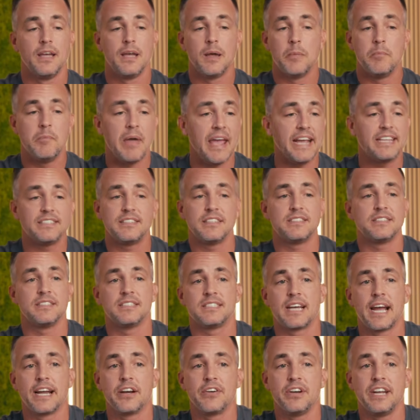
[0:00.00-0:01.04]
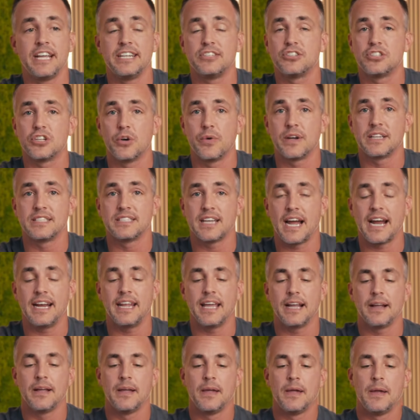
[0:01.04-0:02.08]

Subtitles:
makes this entire niche so exciting.